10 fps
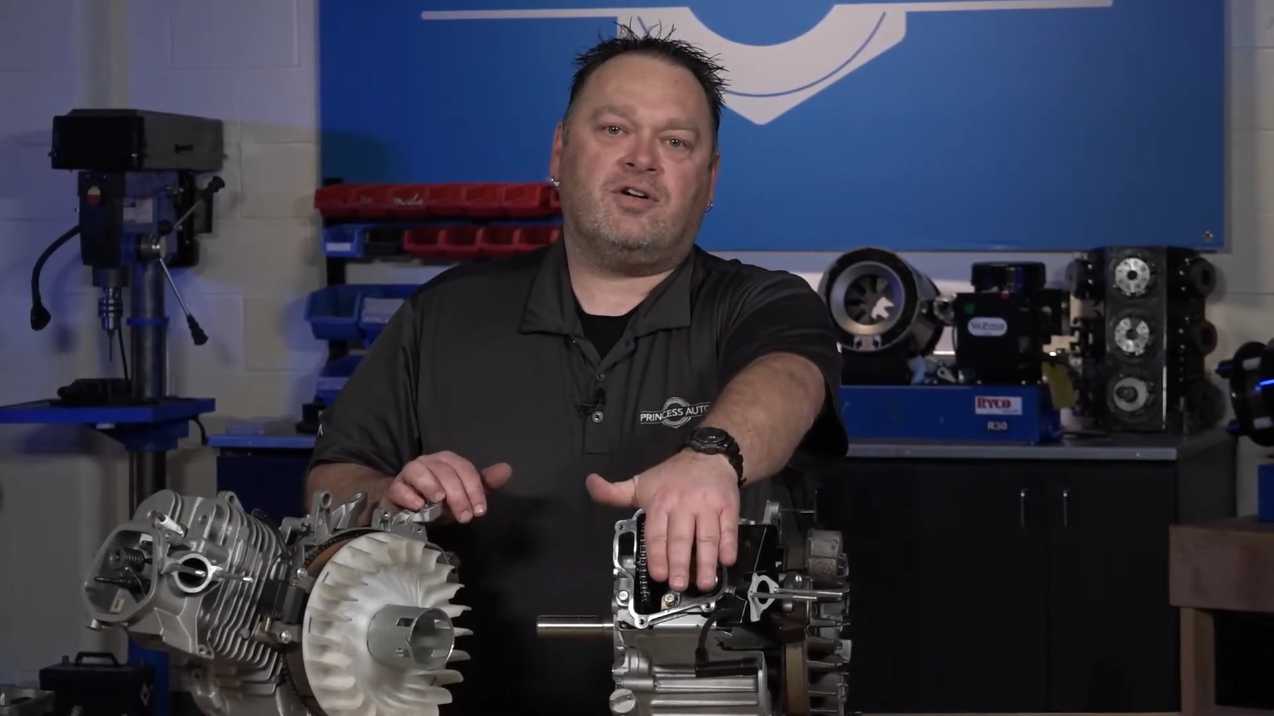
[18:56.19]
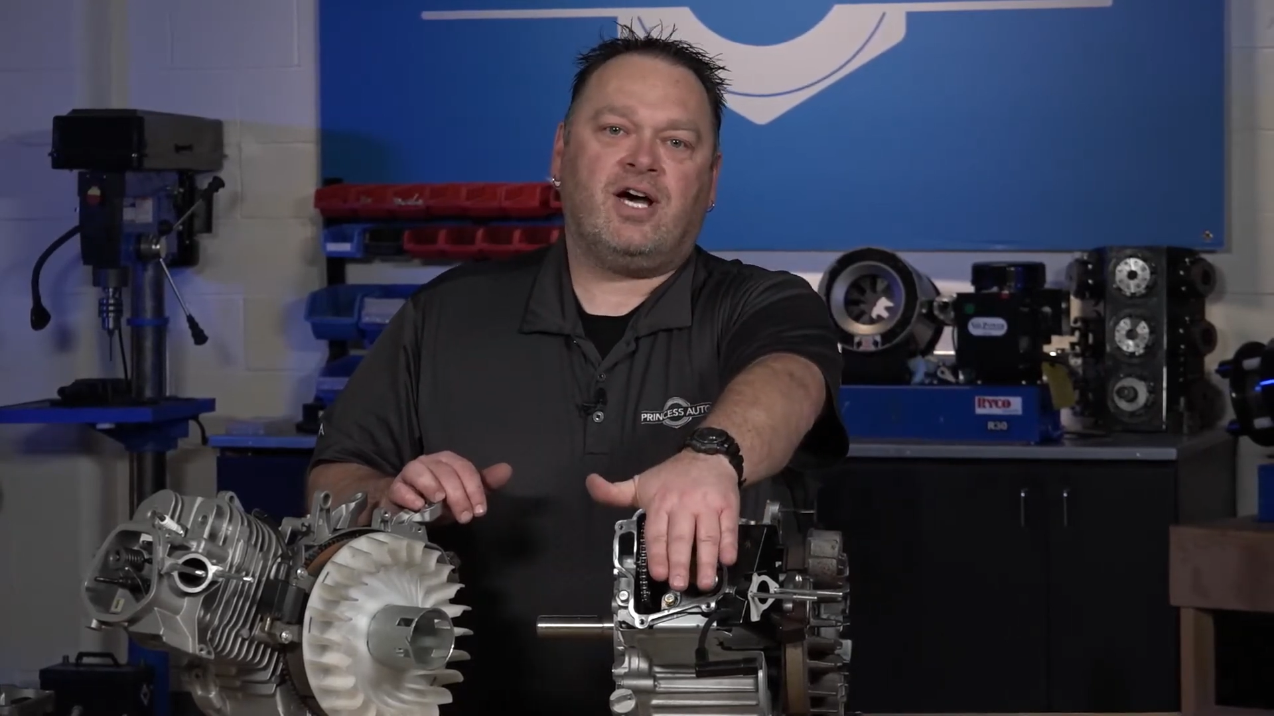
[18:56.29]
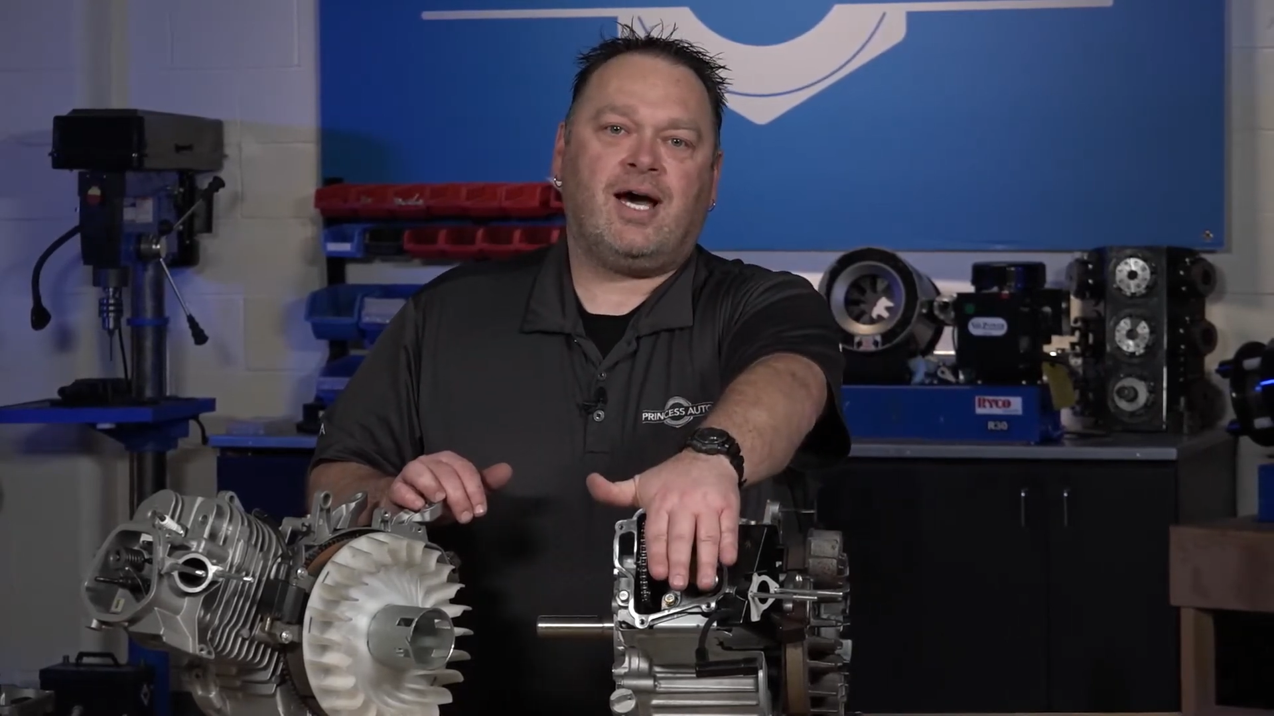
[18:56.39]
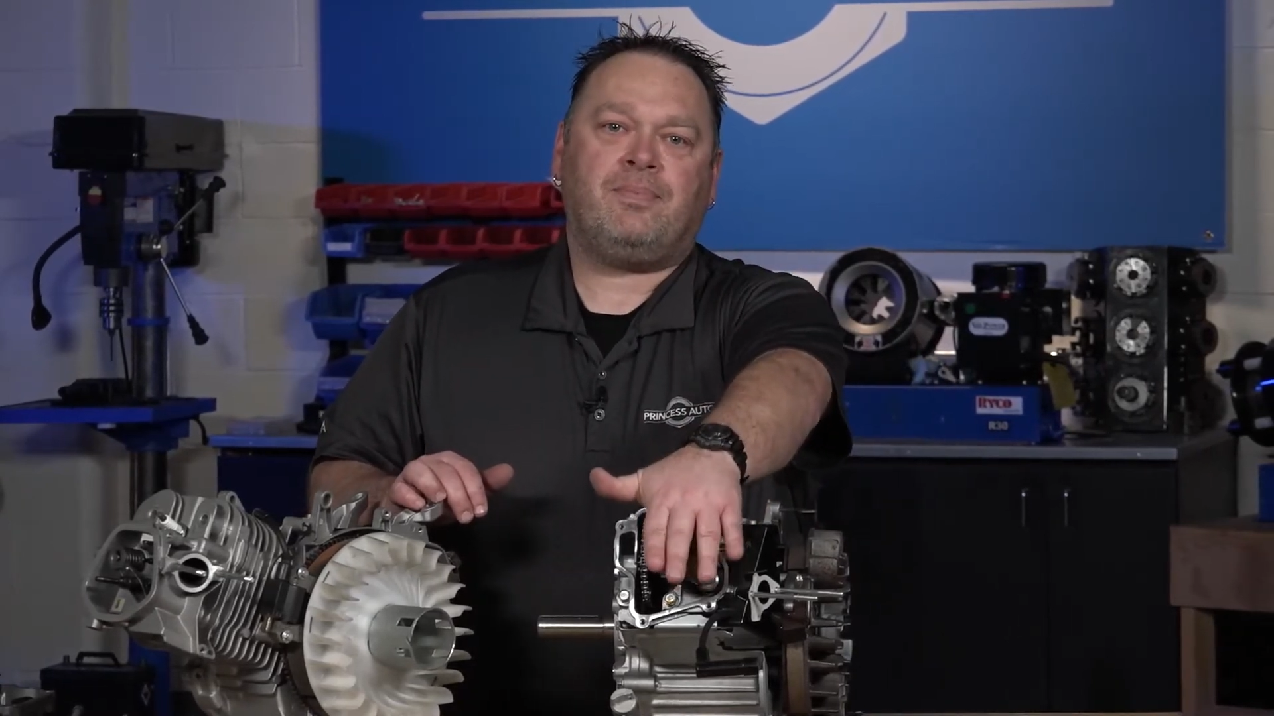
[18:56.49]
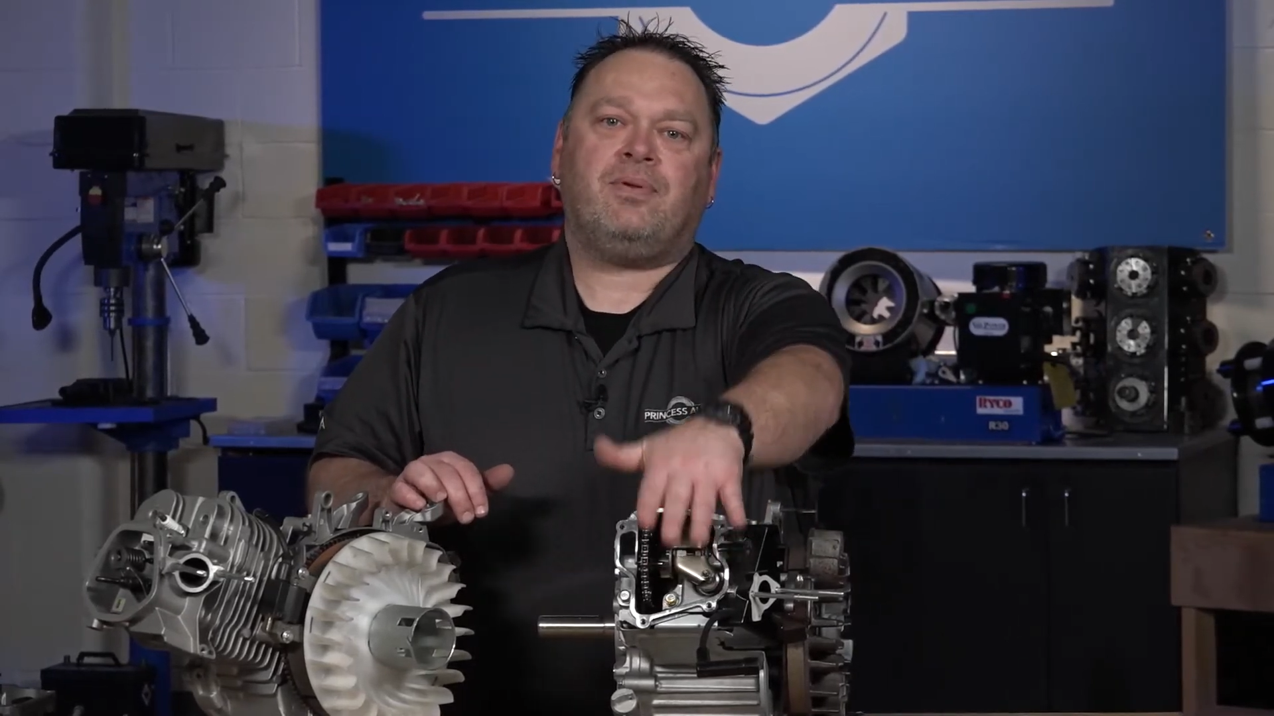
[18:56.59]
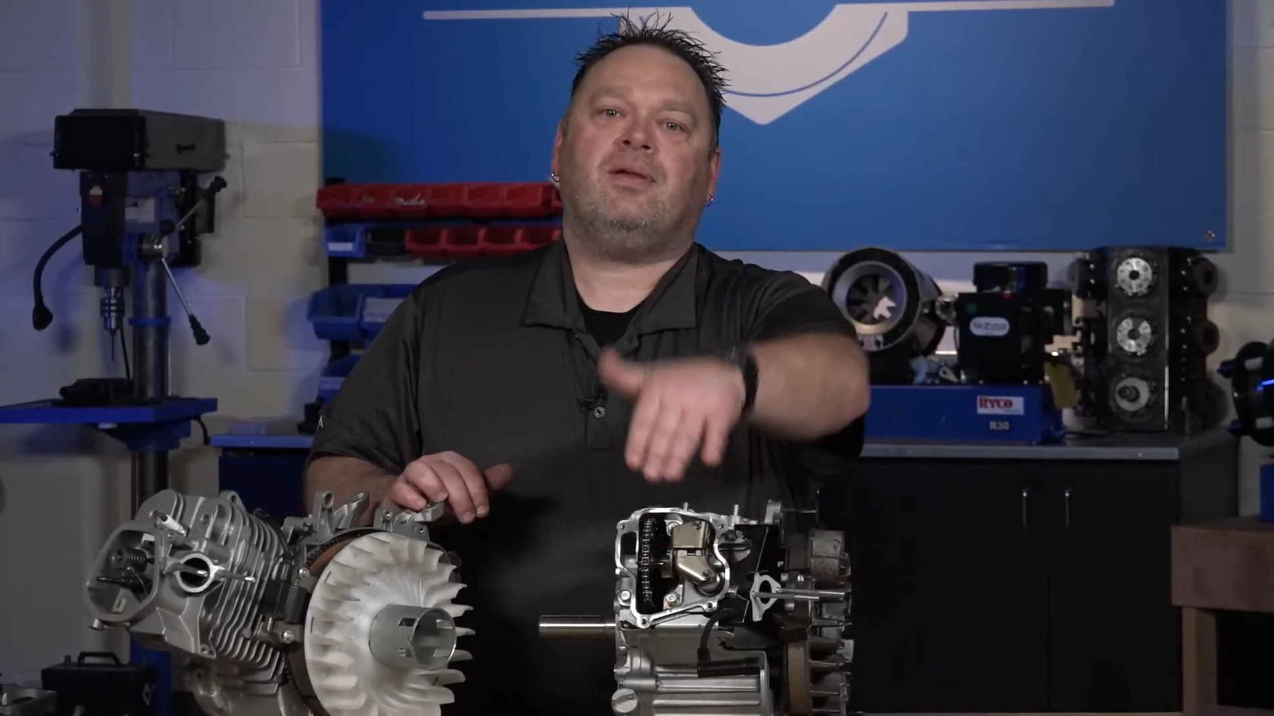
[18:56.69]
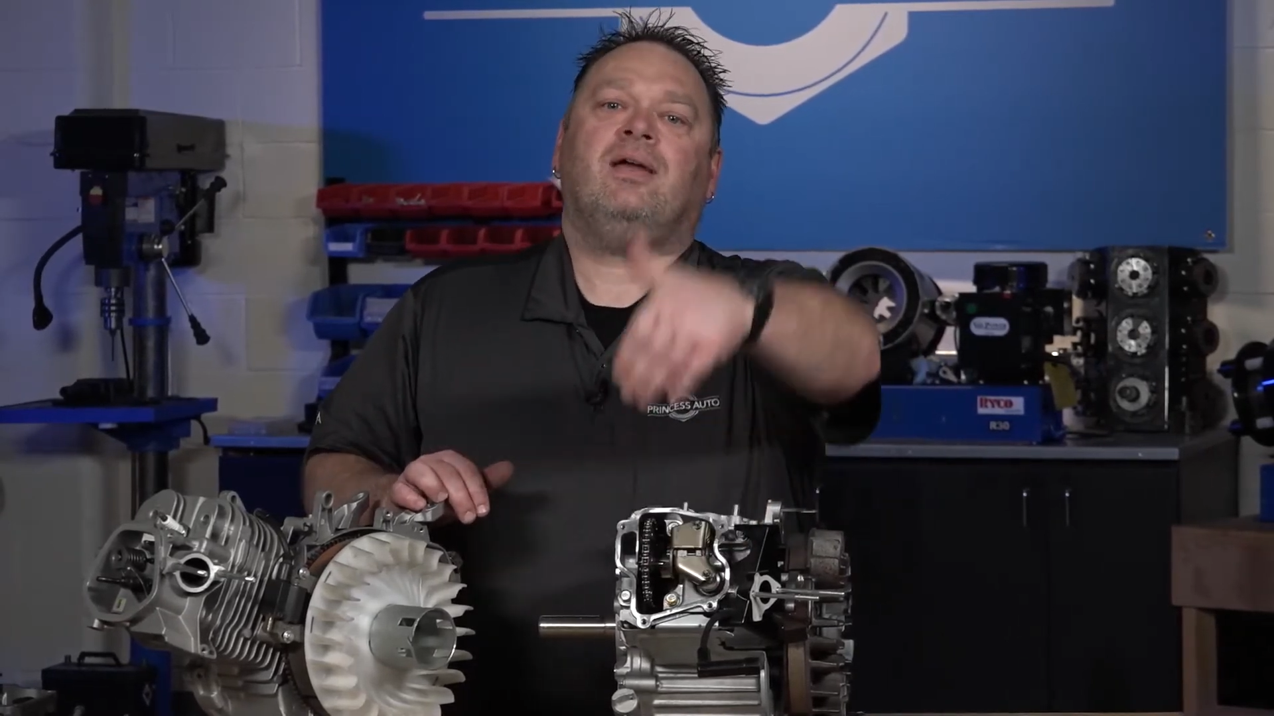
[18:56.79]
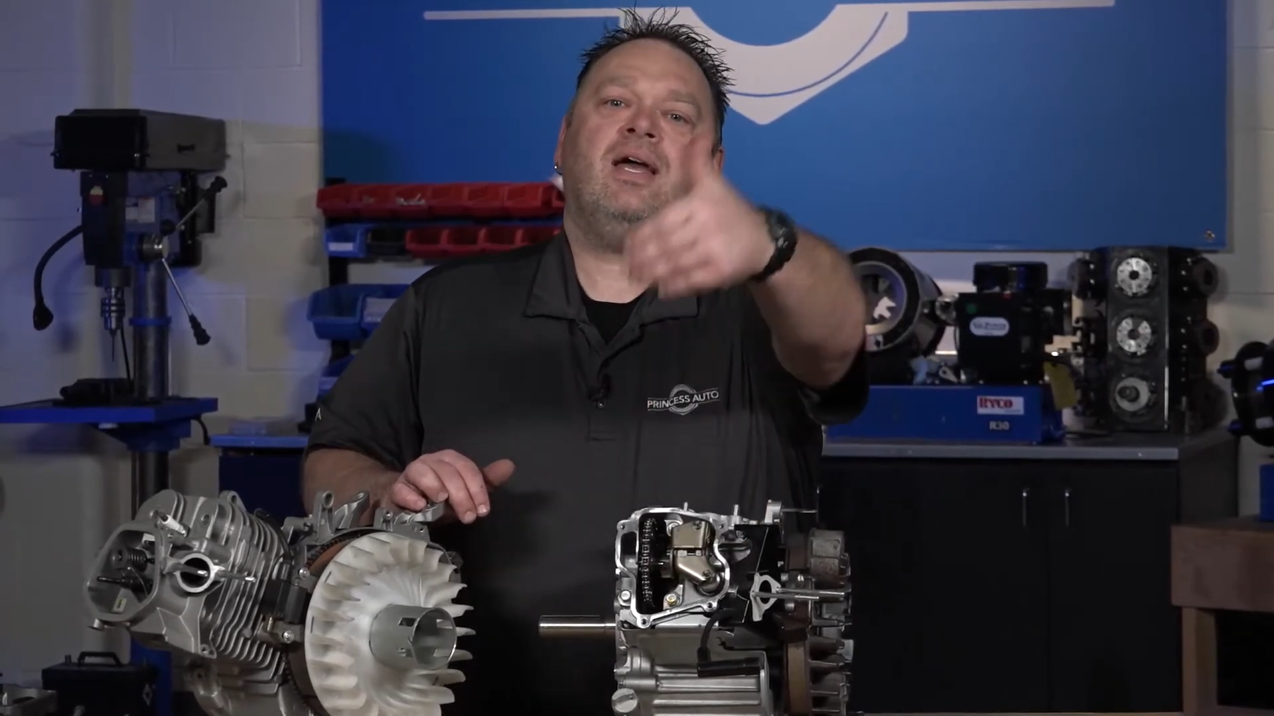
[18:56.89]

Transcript: top,